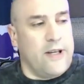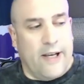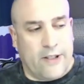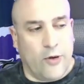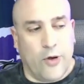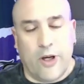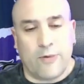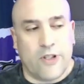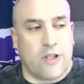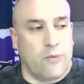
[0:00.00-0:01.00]
Antonio
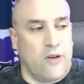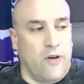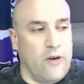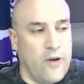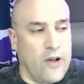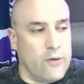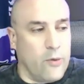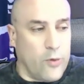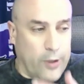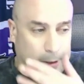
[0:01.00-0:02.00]
Gibson's going to be a very valuable
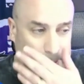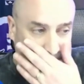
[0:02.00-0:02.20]
player.